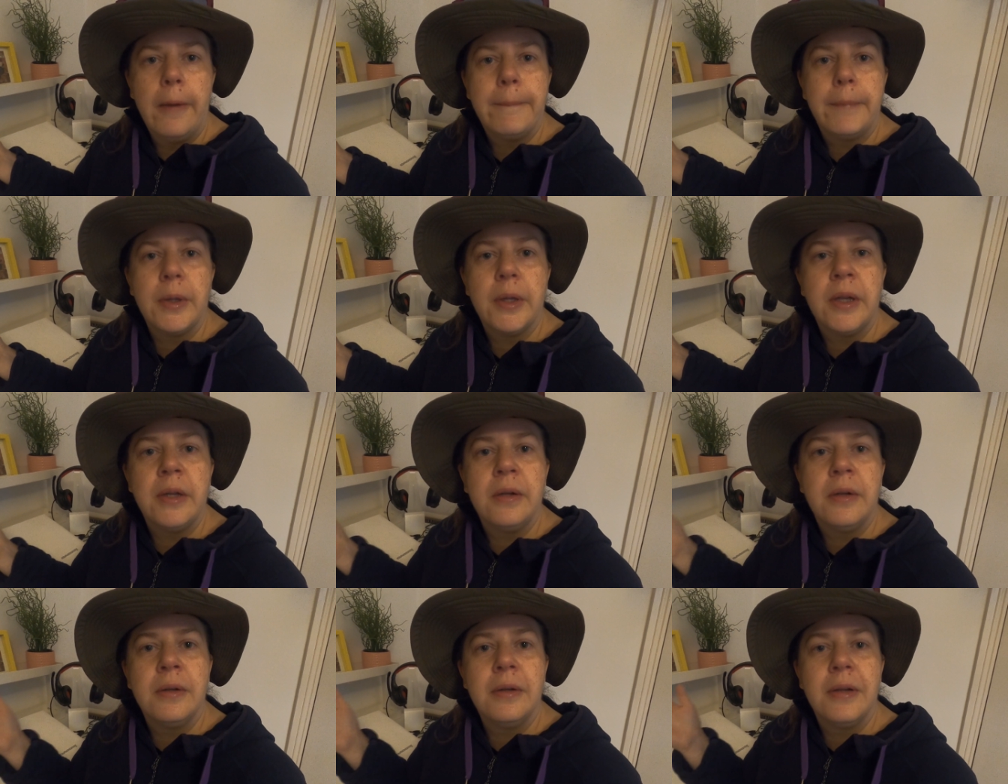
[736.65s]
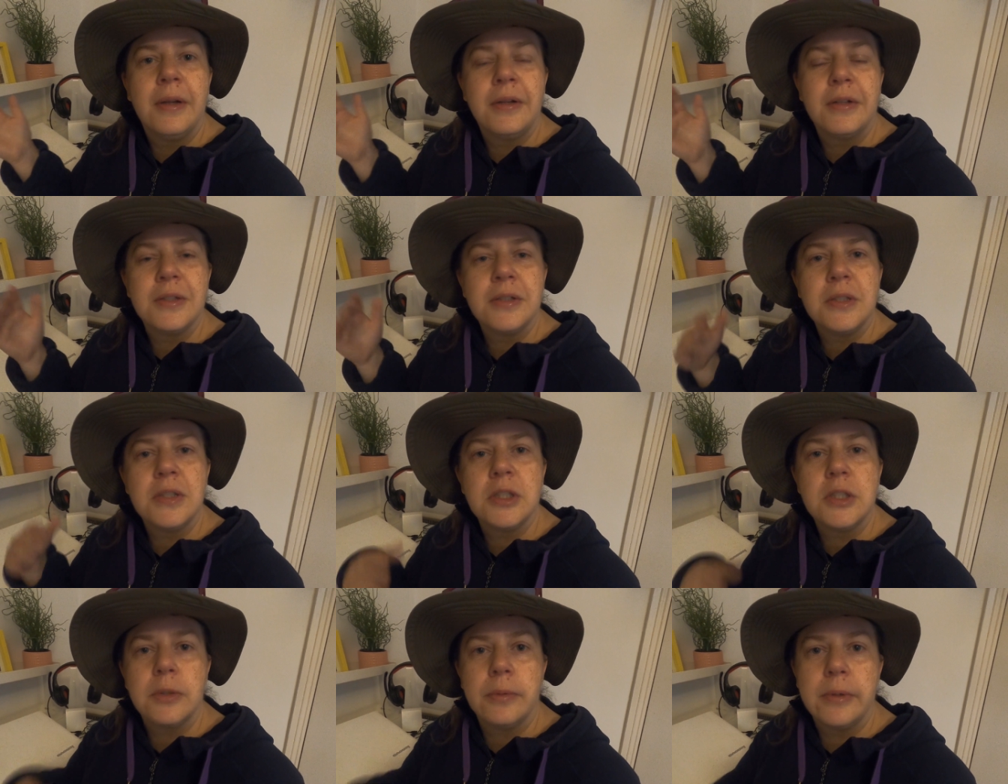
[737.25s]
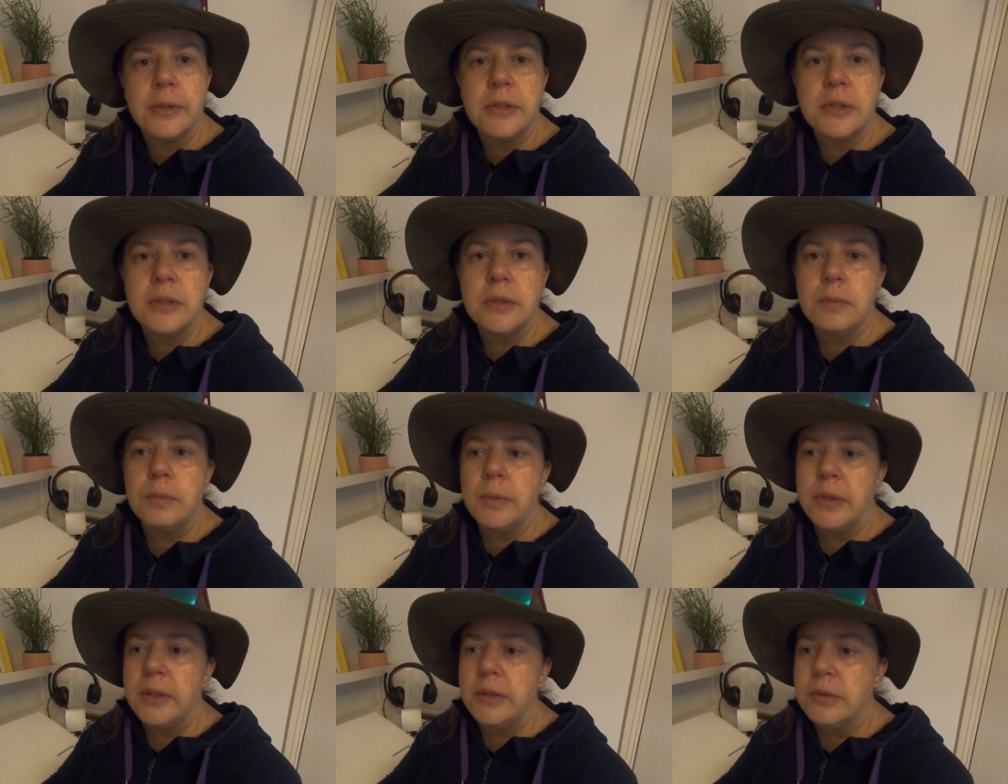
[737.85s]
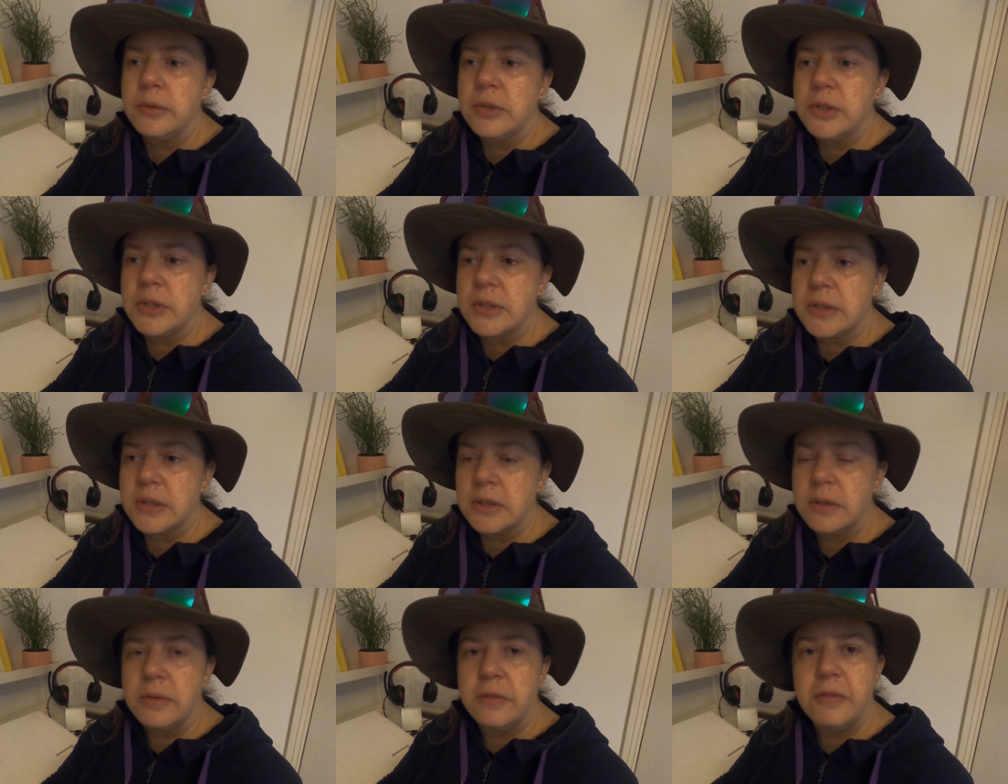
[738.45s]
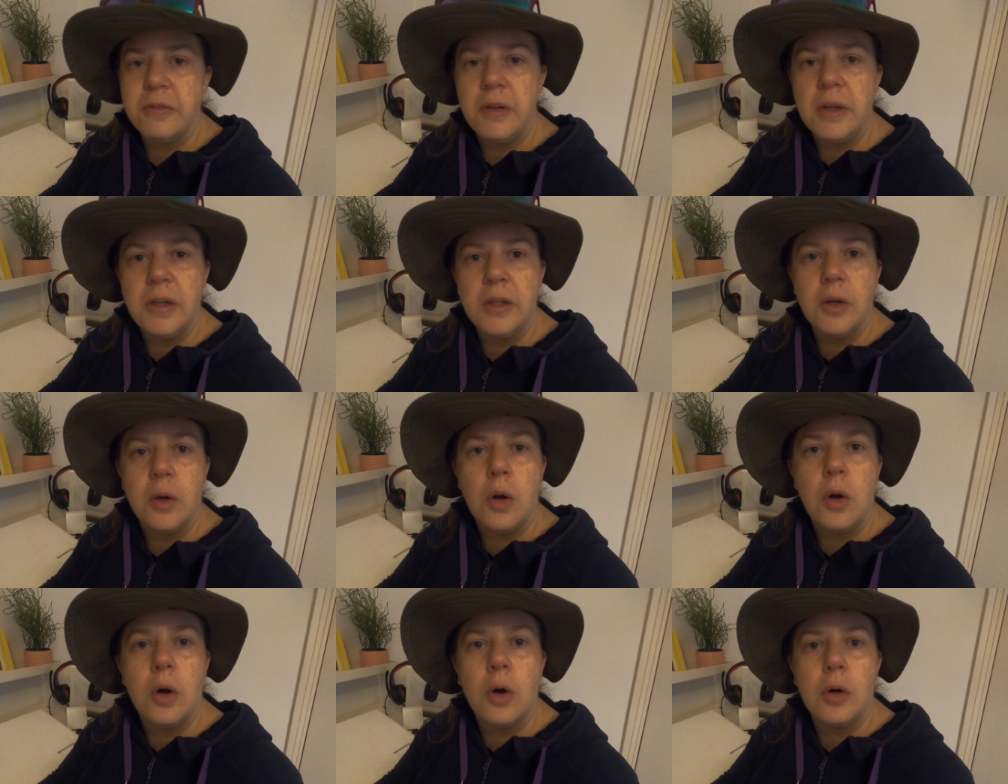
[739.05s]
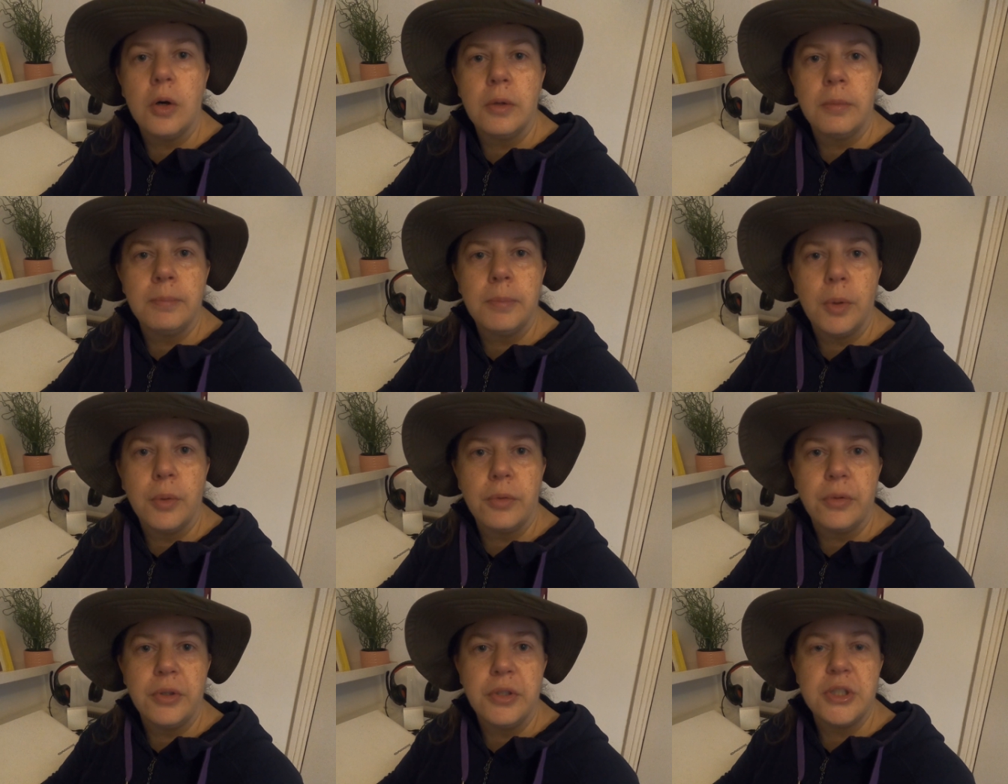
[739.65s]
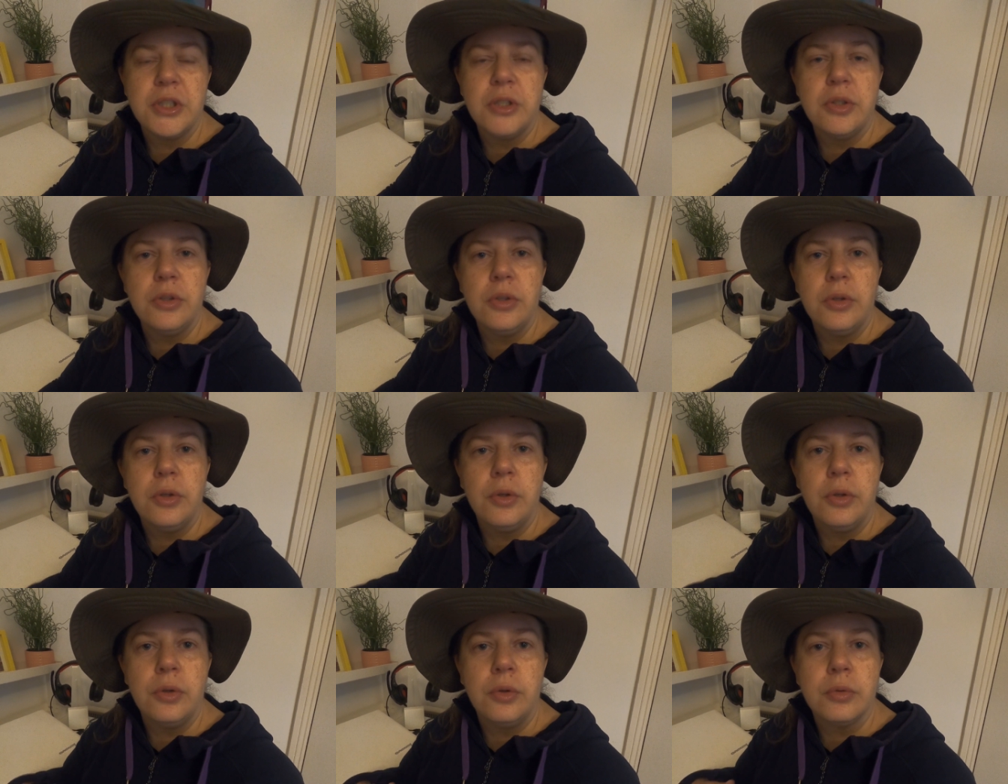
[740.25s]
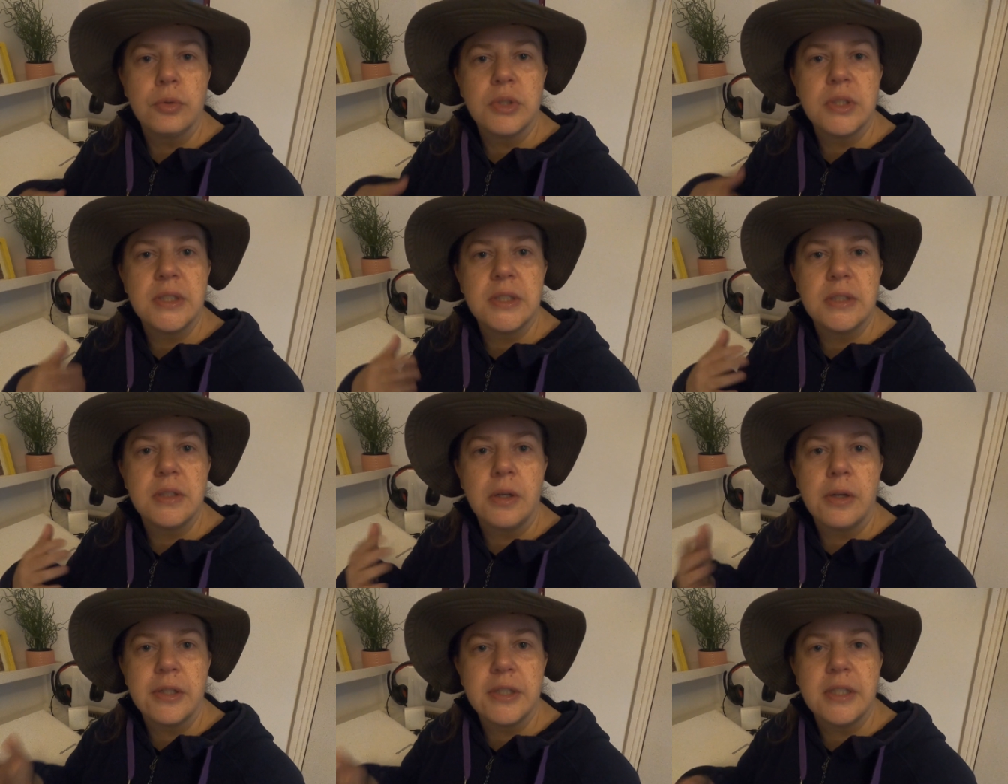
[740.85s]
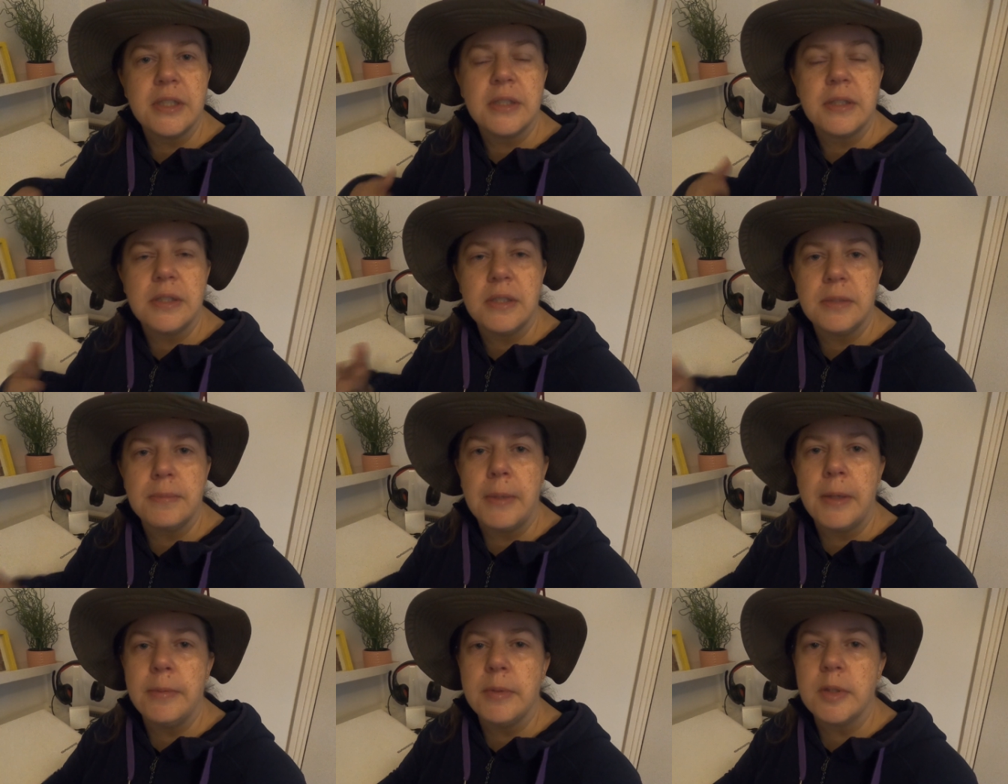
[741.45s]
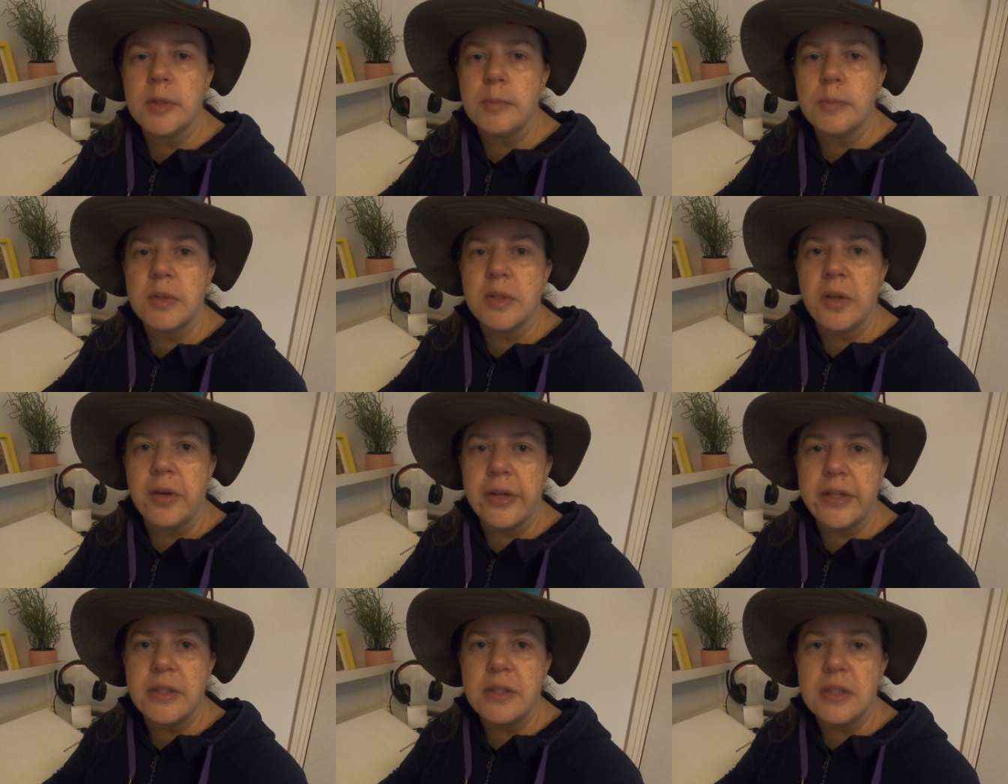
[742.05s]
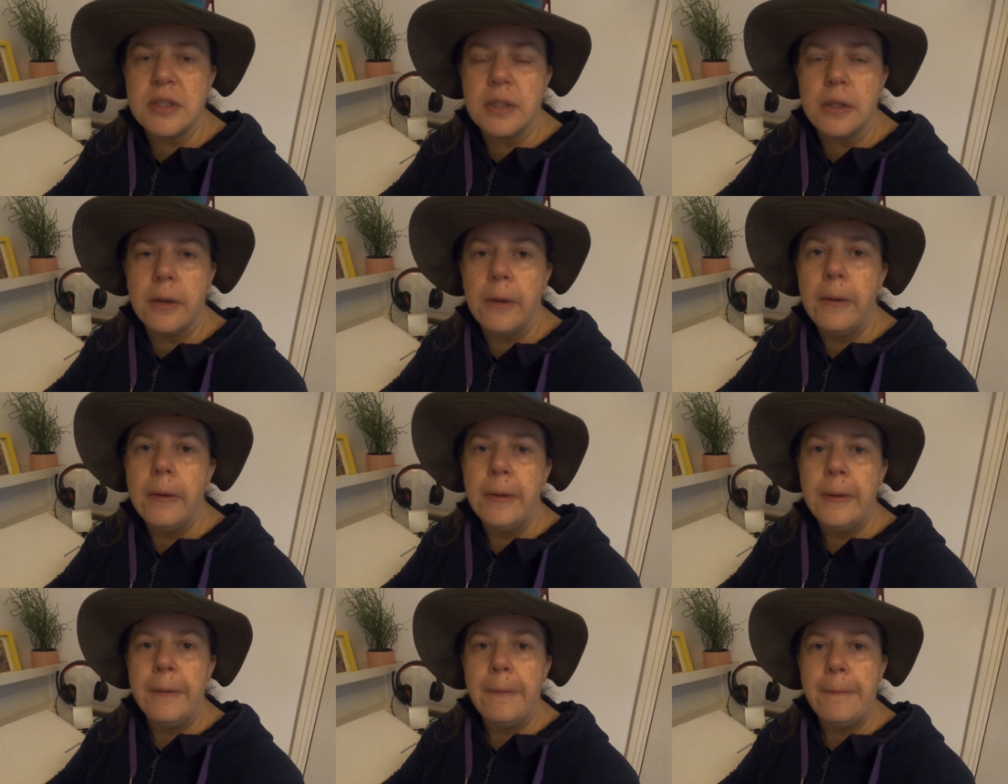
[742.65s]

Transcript: but in a, in a situation where you're just feeling hot and bothered and you're starting to see maybe some signs that